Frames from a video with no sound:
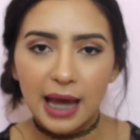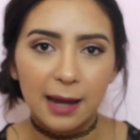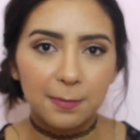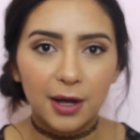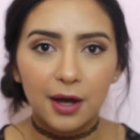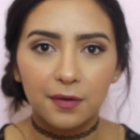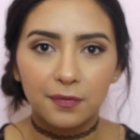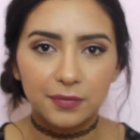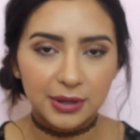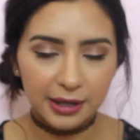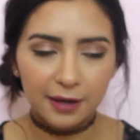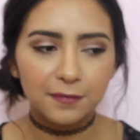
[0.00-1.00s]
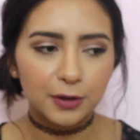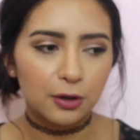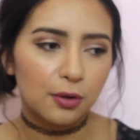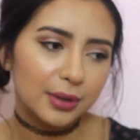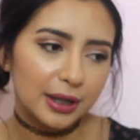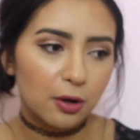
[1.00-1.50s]
type of lift. You
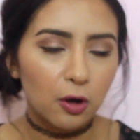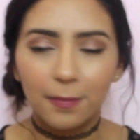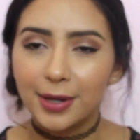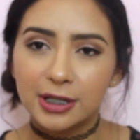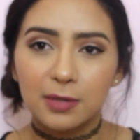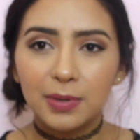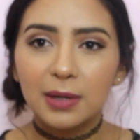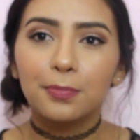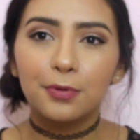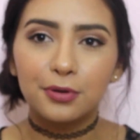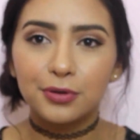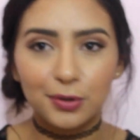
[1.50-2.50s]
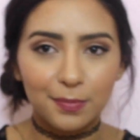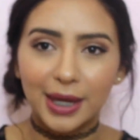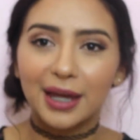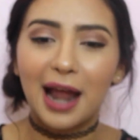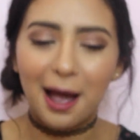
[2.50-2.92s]
don't need a whole bunch of people to make it